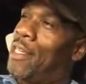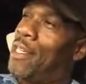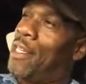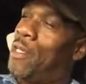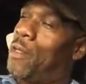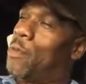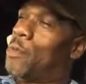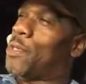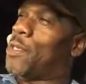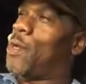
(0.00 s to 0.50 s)

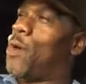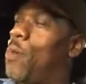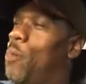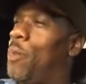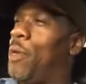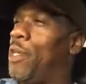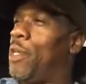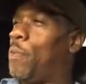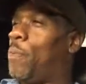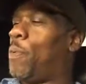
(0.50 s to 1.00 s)
you know, so
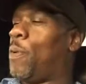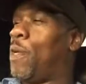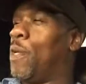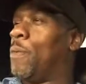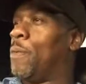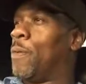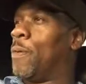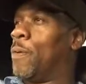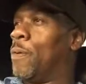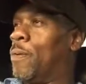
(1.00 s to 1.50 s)
many
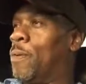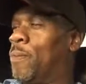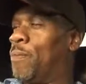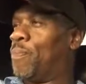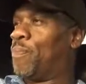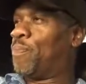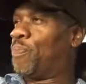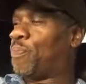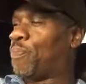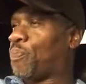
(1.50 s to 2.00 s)
people,
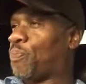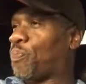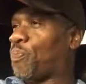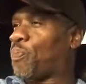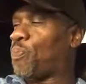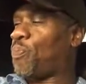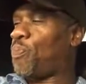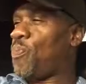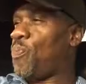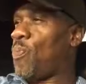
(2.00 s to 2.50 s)

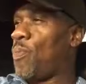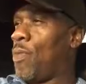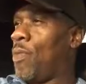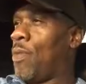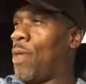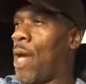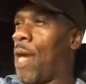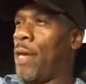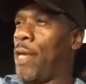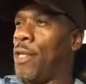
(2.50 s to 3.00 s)

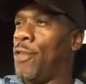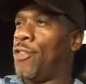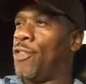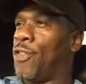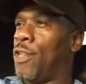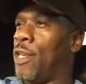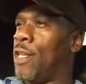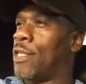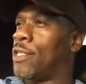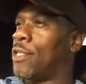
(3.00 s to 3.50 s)
not
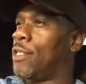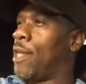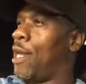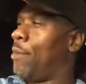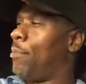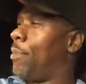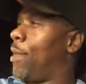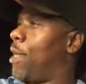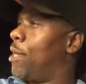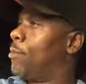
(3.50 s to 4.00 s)
insects,
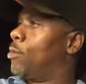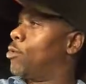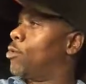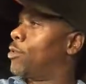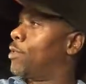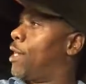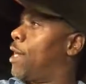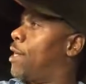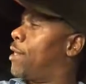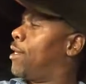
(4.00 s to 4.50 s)
not
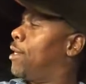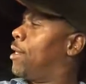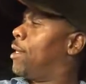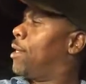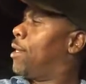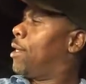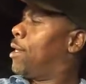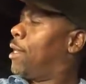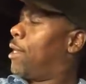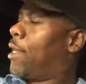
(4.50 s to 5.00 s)
mammals, not
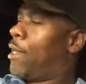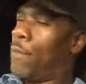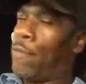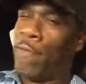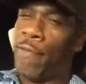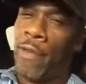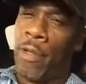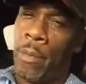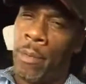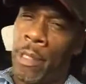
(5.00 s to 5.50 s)

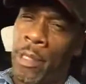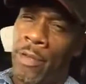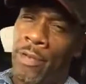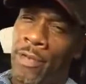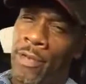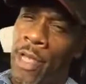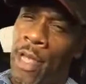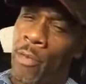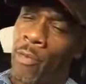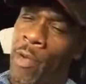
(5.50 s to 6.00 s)

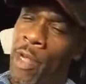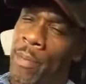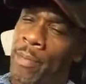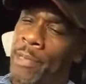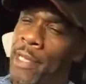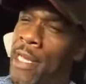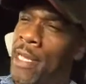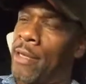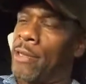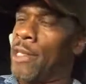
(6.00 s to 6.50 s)
amphibians, not
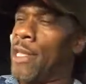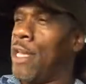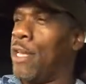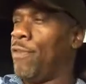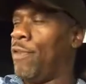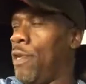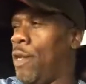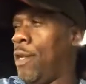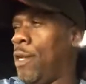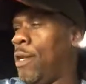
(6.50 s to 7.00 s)
reptiles,
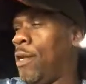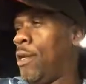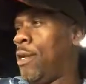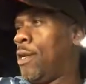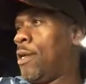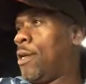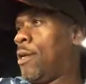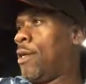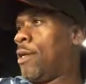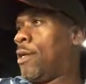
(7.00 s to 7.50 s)
have a
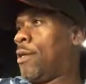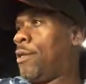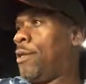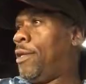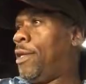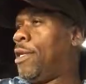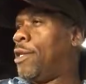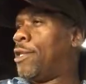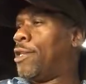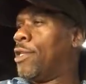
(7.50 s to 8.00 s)

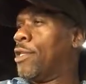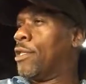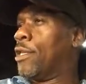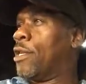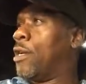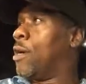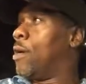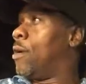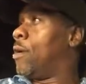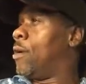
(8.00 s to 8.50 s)
condition
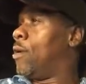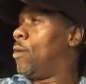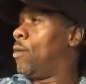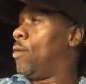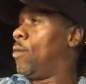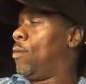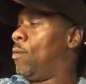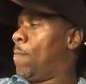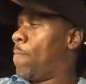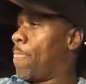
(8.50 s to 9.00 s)

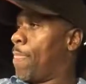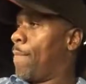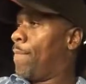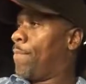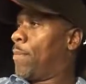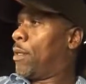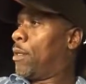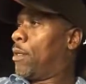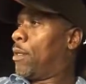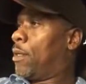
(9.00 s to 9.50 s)
called
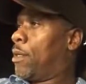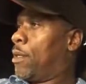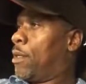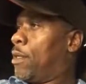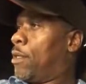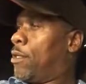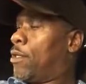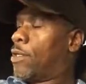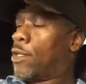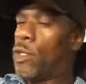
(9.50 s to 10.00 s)

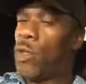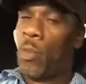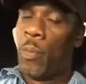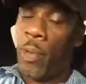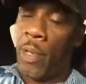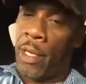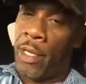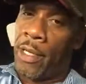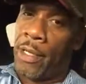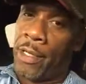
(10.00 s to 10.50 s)

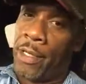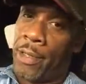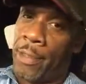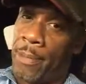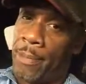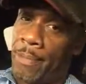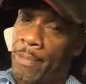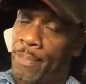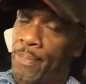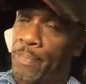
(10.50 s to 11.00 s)
stupidity.